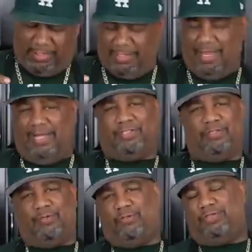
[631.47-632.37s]

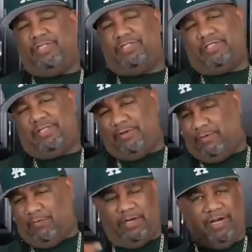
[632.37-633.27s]
nachos, just
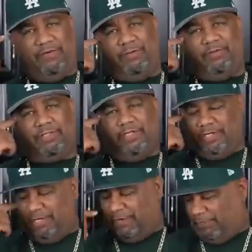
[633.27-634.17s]
whatever you can
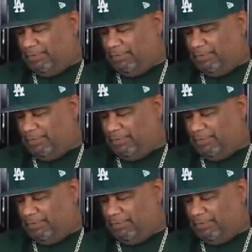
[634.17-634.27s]
think of,